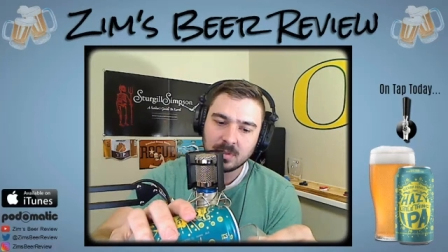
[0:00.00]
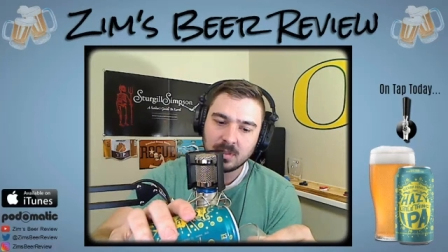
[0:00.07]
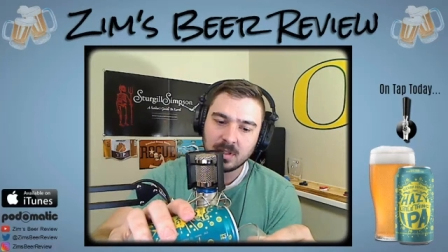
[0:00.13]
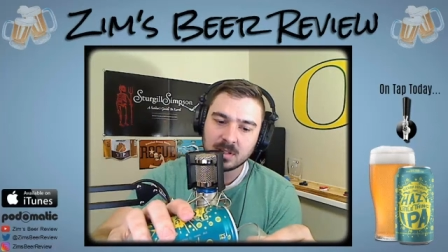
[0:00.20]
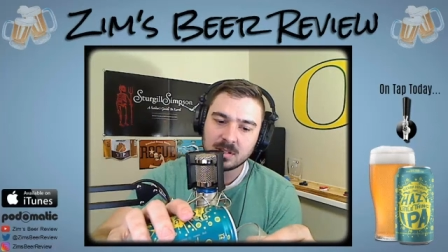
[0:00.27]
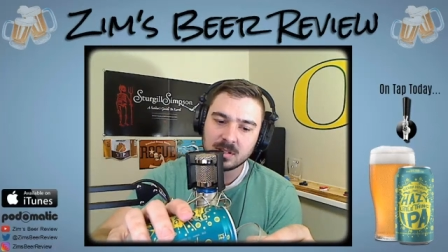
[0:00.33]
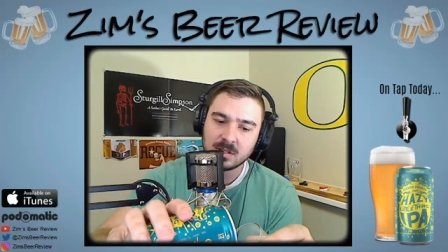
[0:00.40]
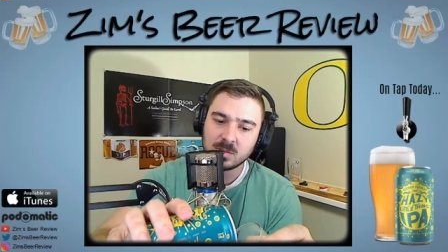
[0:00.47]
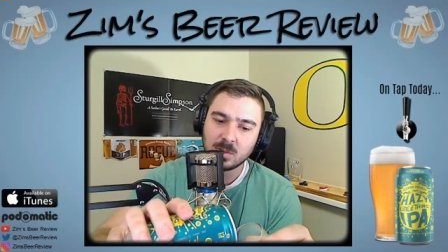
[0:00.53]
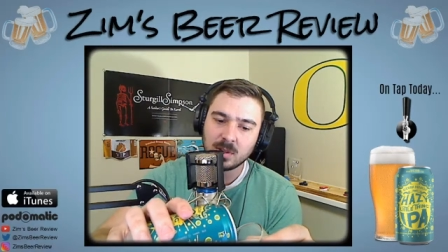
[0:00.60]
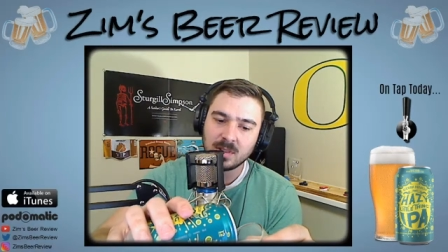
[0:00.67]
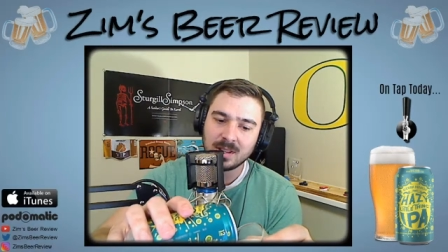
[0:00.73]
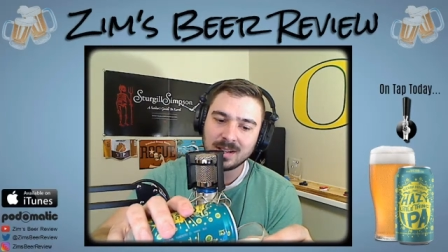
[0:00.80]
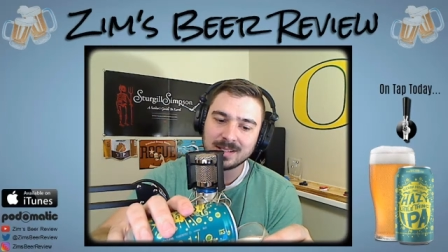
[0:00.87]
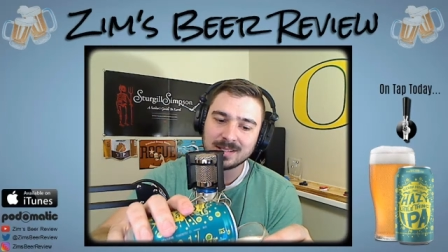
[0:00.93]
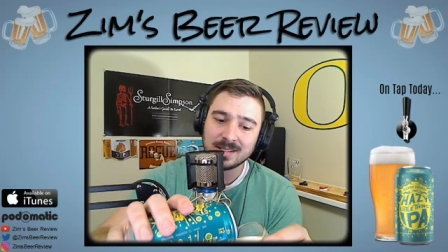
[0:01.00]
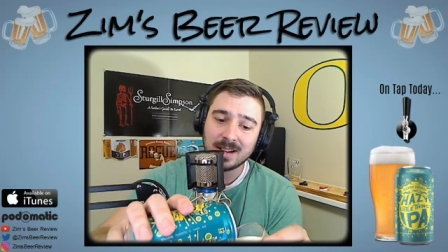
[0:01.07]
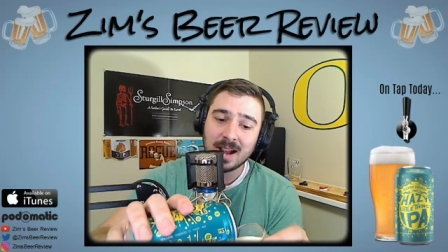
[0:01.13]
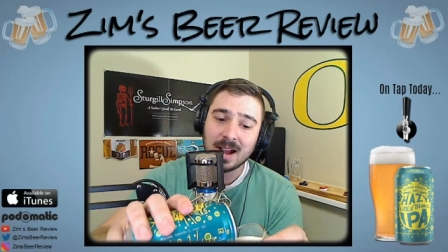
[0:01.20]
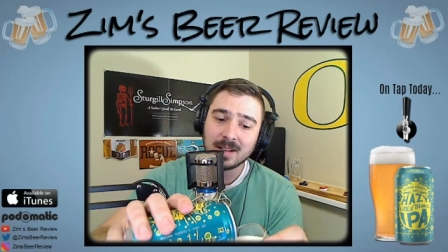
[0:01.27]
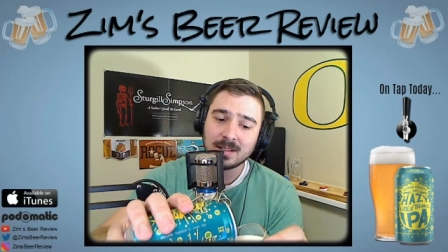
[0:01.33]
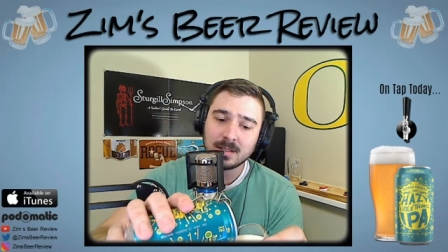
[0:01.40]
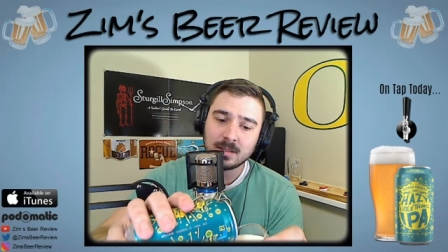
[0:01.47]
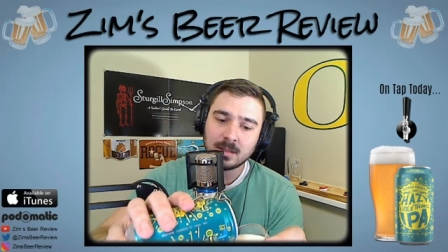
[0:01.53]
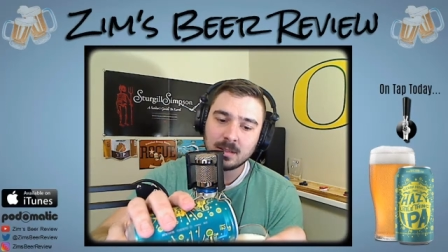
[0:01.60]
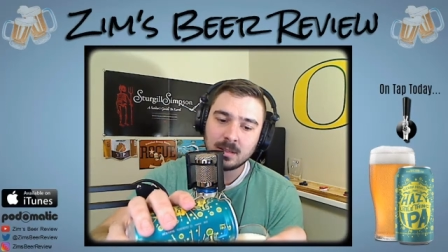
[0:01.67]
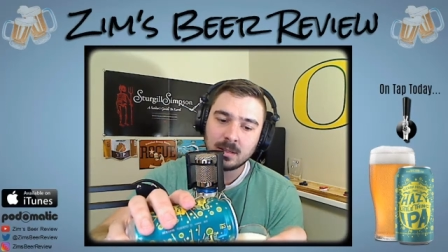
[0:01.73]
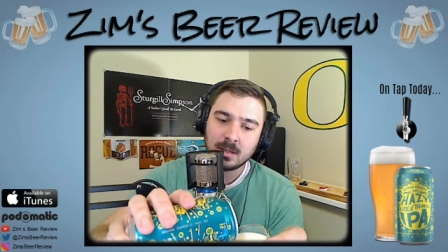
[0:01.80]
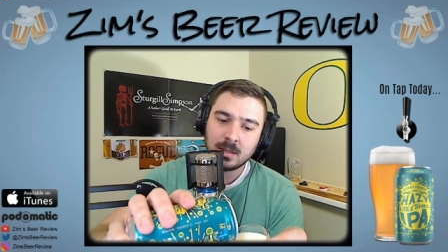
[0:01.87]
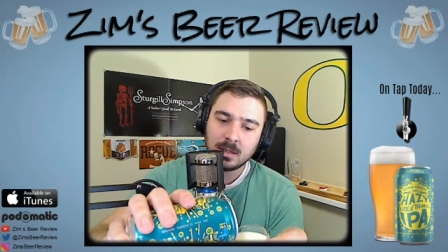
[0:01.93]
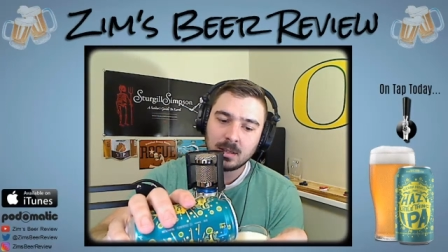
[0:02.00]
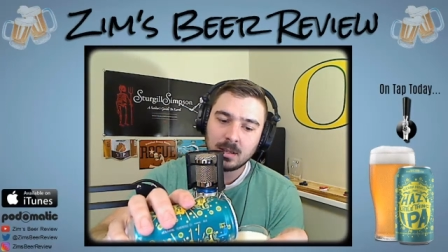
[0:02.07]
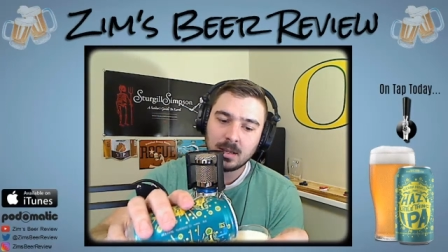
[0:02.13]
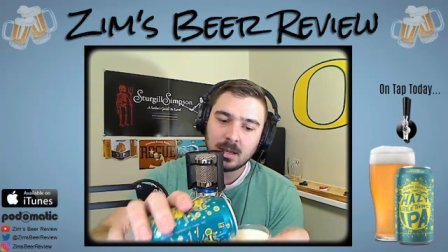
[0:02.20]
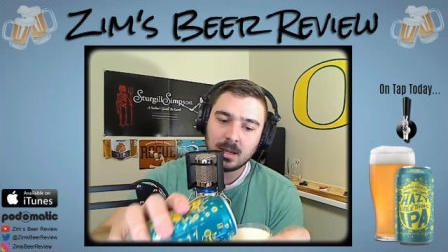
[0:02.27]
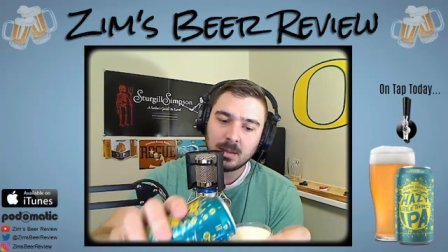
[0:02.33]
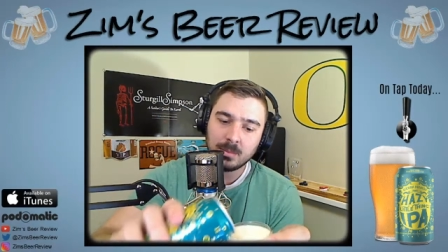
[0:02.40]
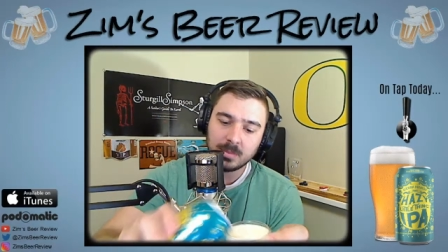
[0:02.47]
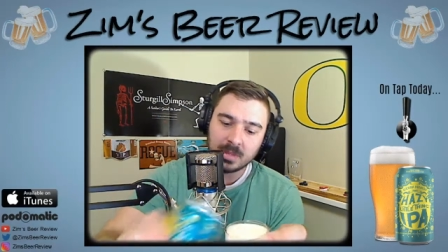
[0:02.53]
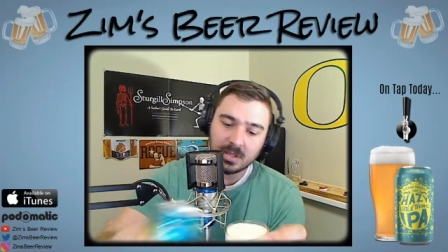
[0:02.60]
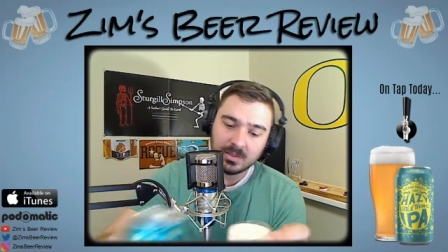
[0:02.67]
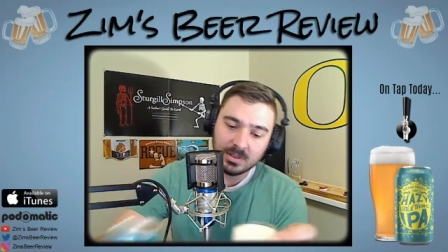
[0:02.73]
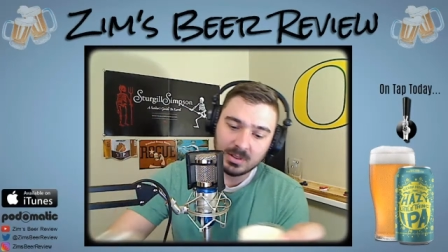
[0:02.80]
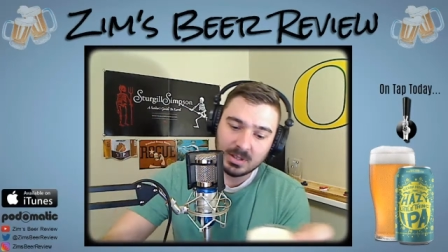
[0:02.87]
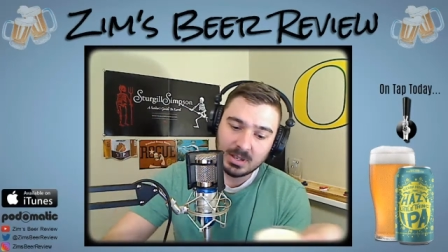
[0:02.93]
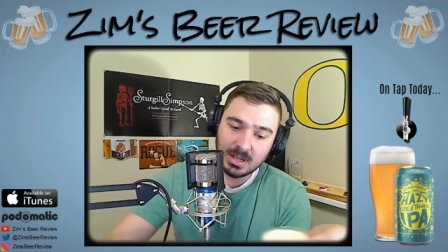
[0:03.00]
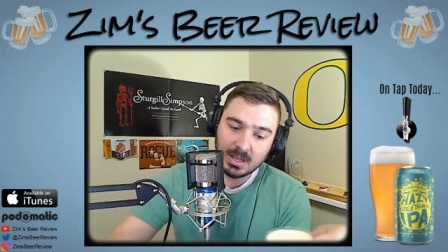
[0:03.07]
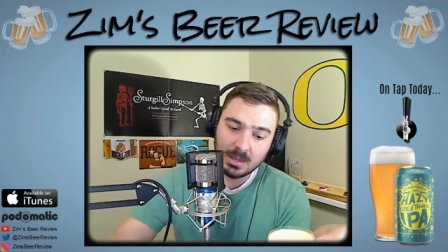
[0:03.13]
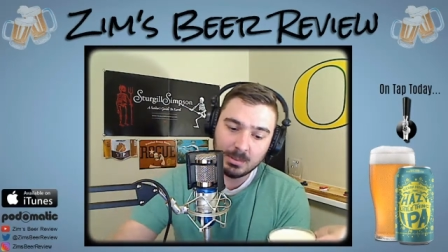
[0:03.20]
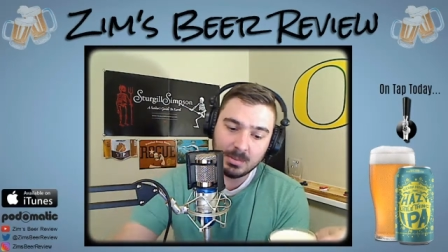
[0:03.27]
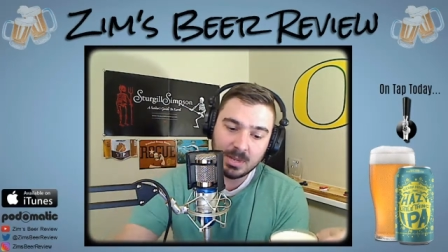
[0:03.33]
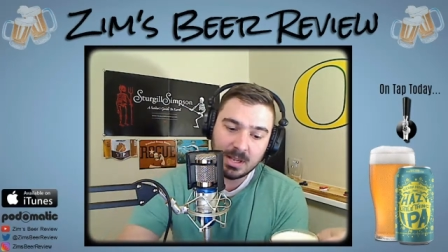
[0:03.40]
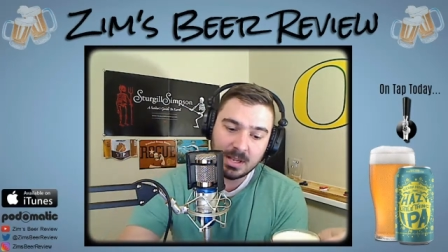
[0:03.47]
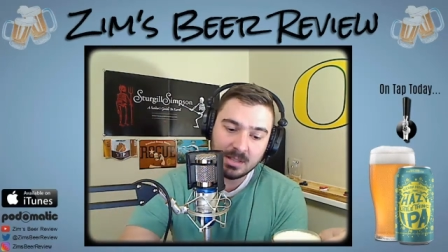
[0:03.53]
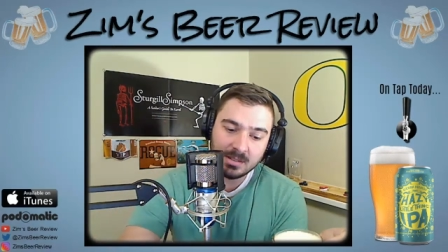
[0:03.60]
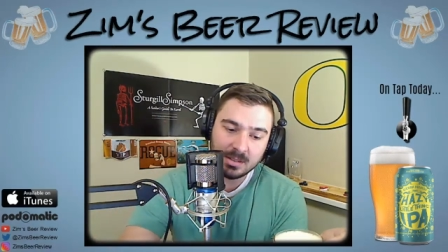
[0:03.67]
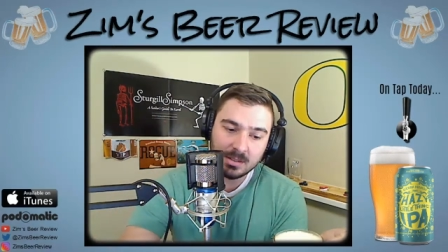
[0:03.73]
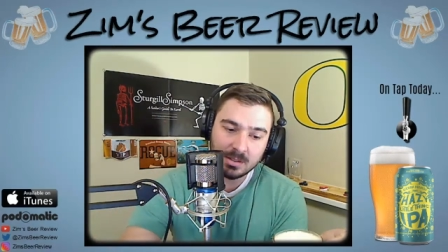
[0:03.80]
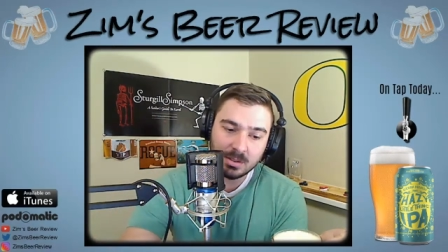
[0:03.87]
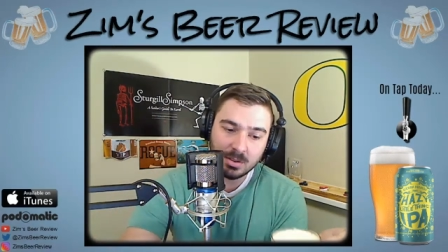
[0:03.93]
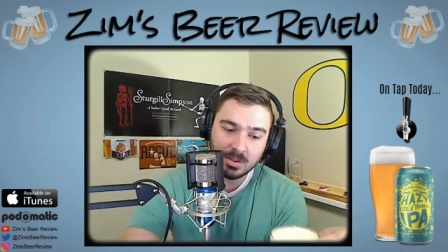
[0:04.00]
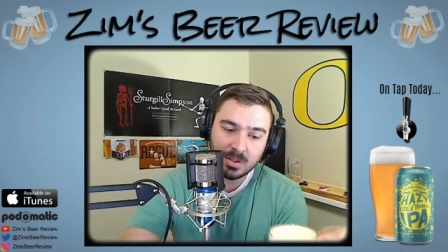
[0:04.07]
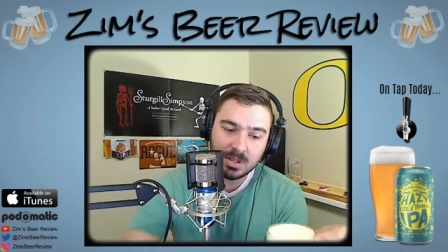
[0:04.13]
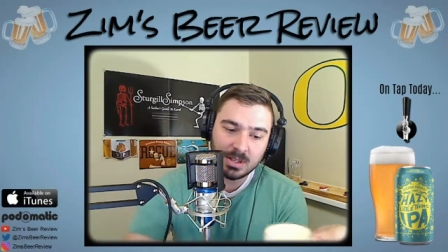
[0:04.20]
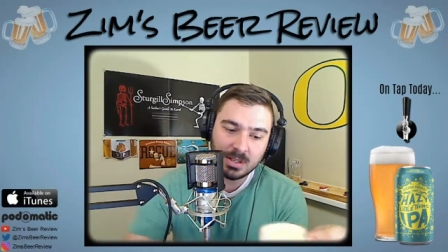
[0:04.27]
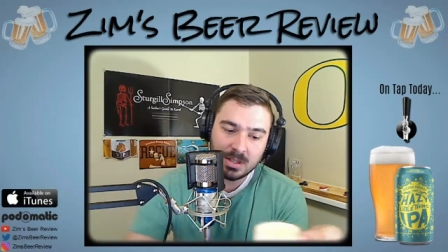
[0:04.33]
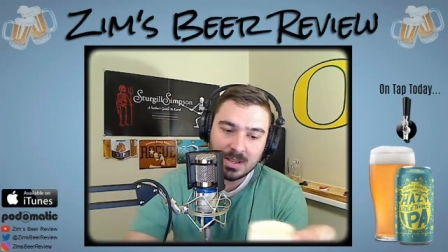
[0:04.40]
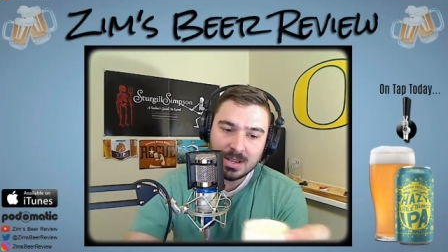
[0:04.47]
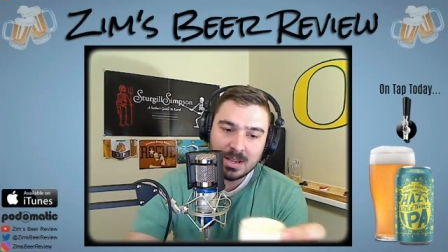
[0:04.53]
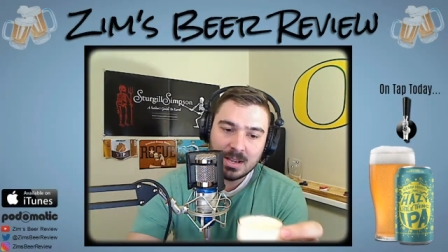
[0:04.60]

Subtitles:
This is one that is not, given the name Hazy Little Thing.